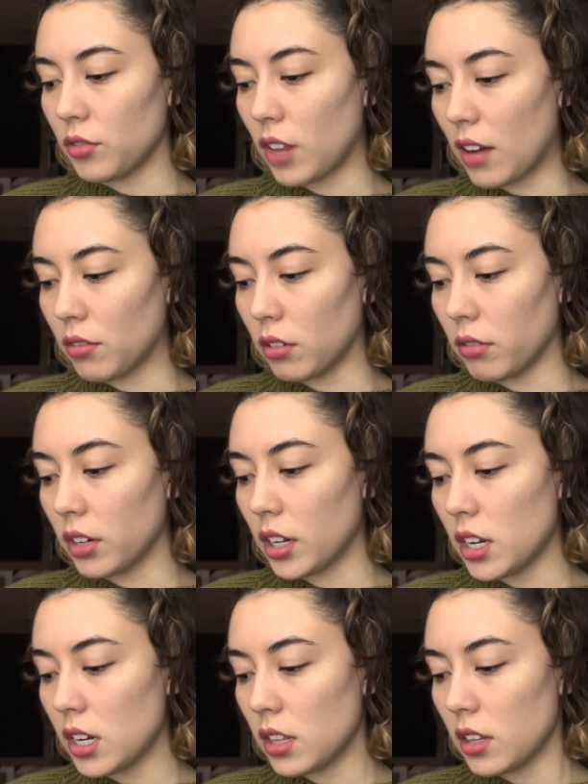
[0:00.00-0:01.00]

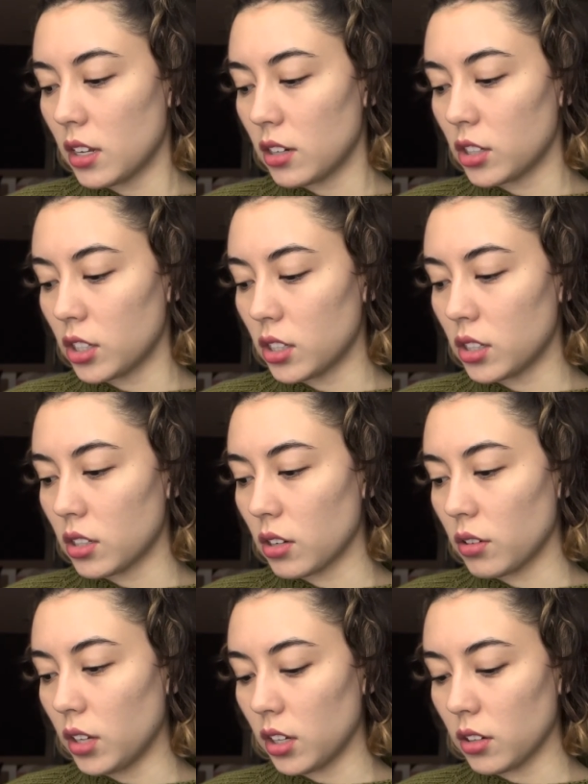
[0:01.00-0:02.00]
Ravelry. They're just so
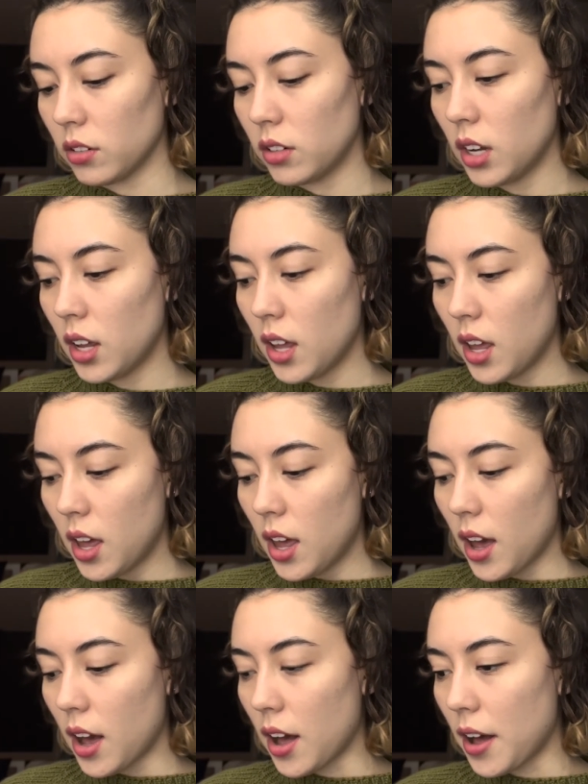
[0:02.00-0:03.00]
cute.
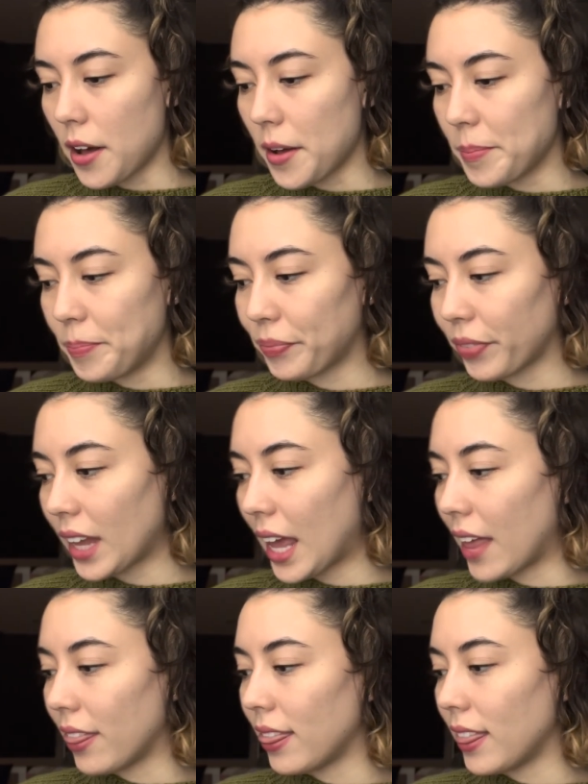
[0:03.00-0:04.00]
And
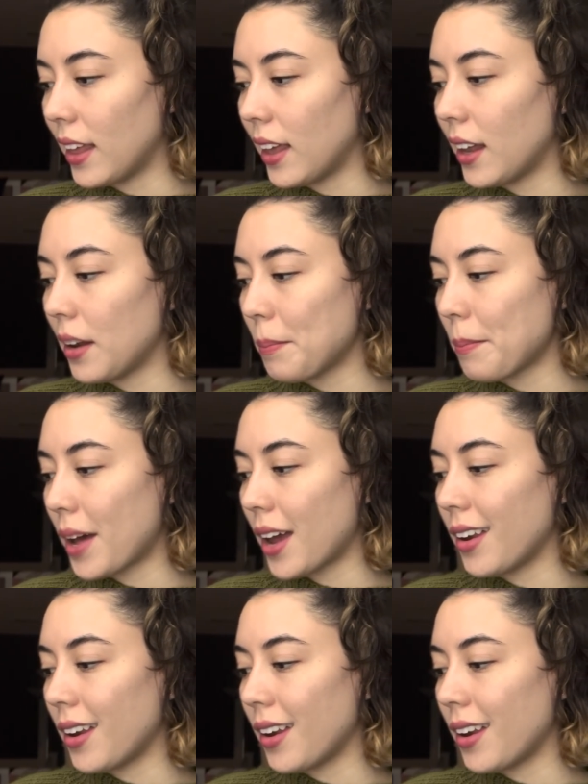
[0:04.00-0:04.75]
then my